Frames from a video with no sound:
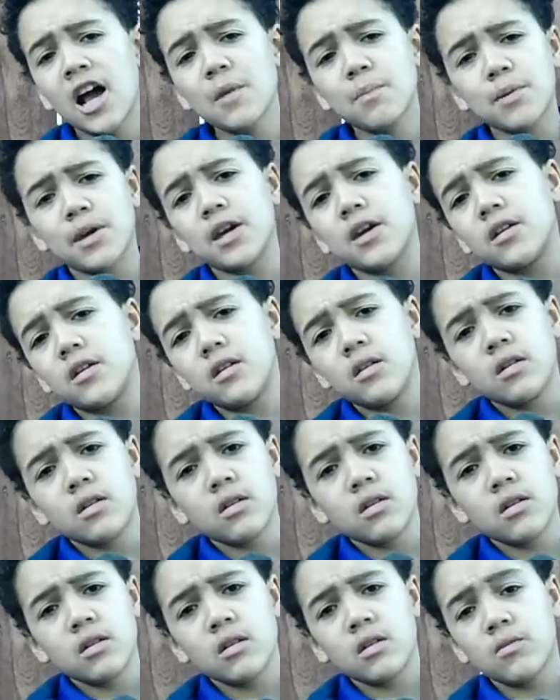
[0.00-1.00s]
I bet
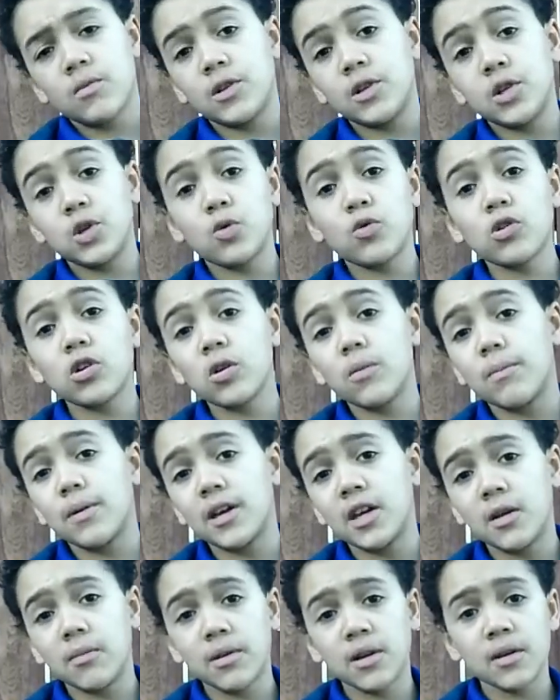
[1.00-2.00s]
when you were a
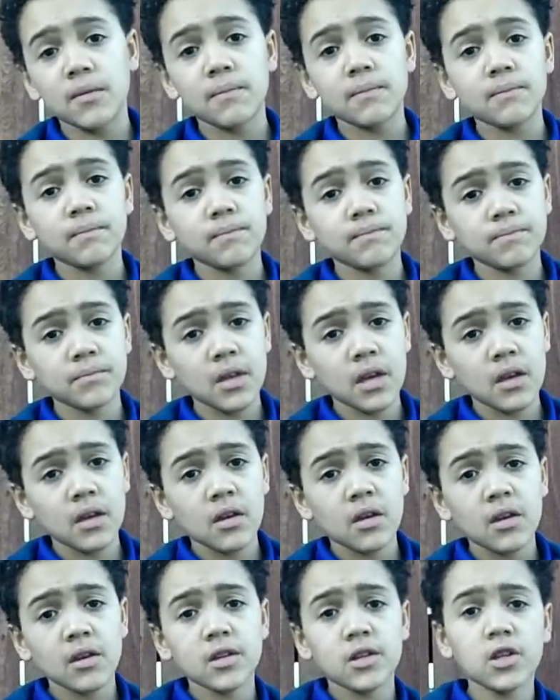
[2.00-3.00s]
baby,
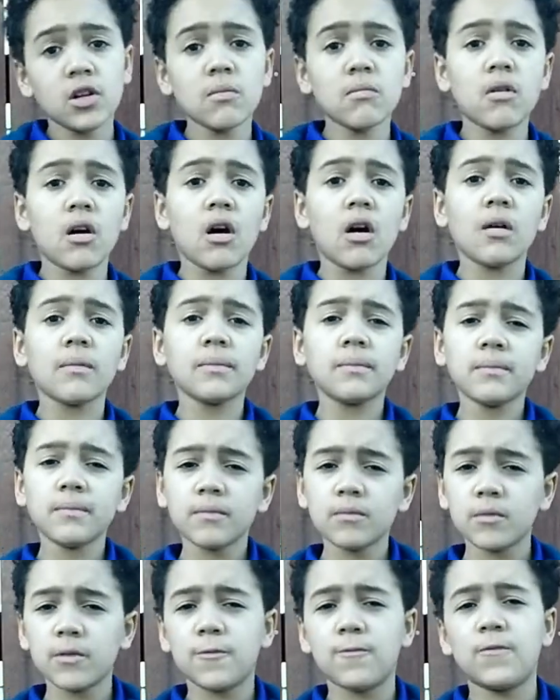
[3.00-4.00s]
your mom
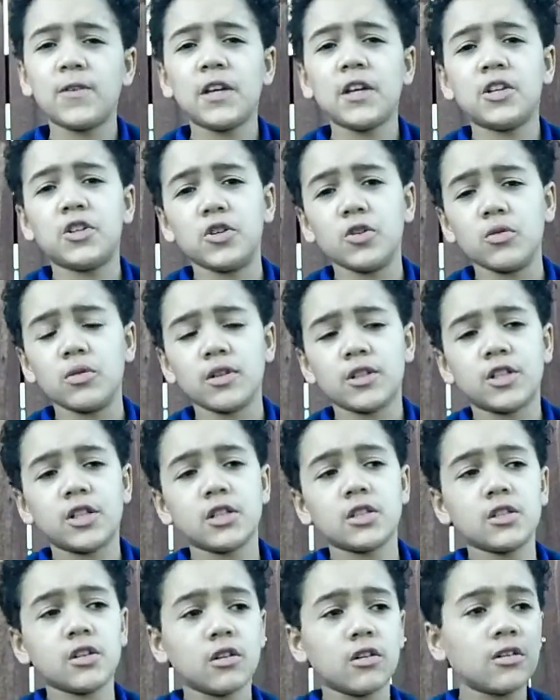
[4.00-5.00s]
would feed you and
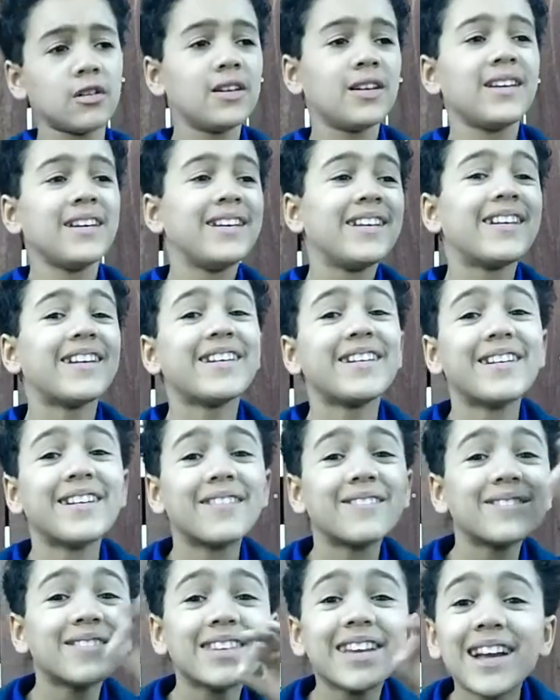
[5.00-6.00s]
she'd go, "Here
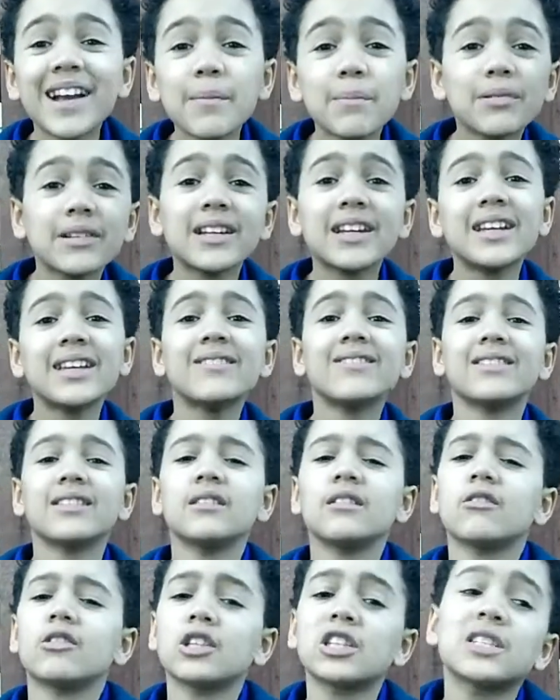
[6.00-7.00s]
comes the airplane with
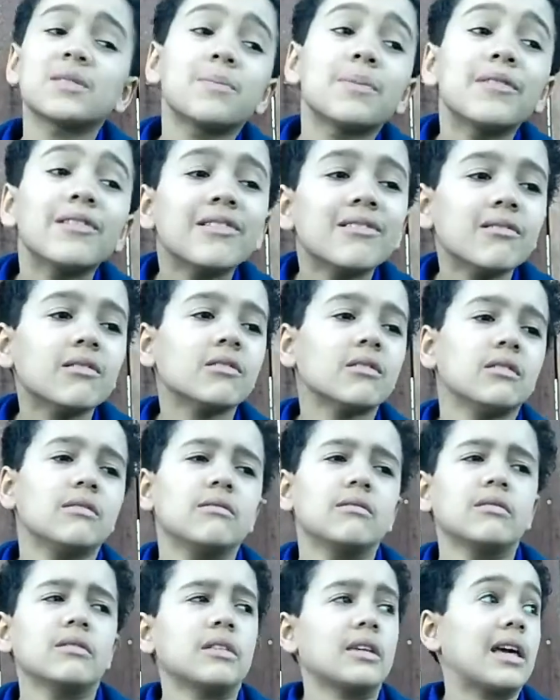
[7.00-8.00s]
a little spoon,
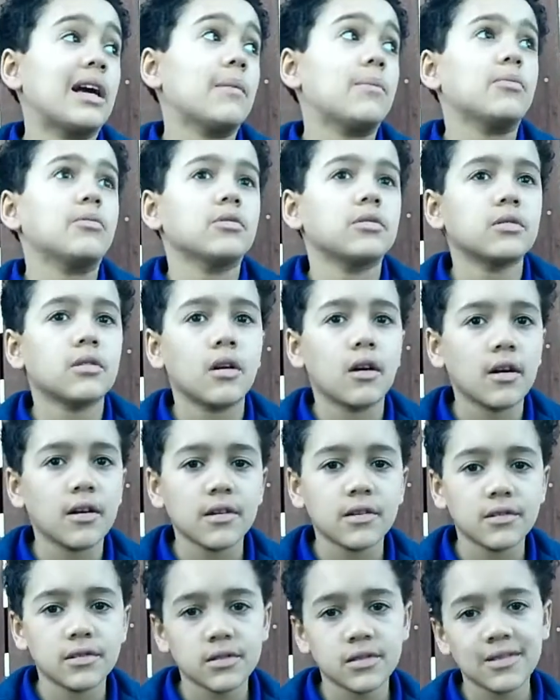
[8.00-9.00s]
the
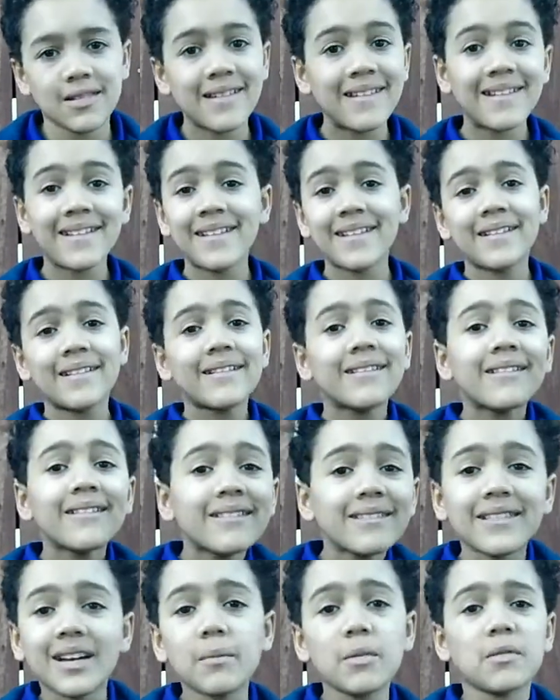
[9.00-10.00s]
applesauce.
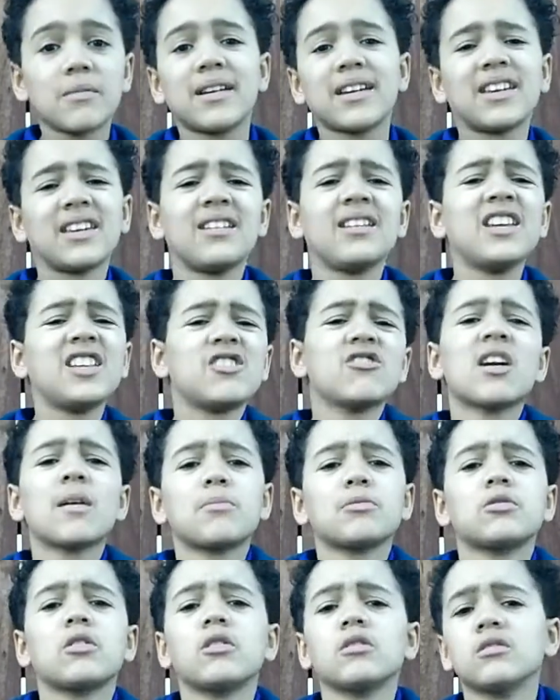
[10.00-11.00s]
Come on, Mikey, eat your
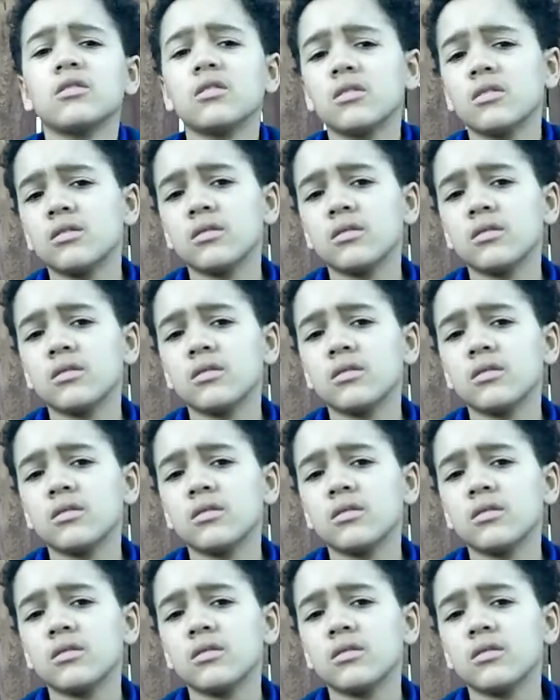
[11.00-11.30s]
applesauce."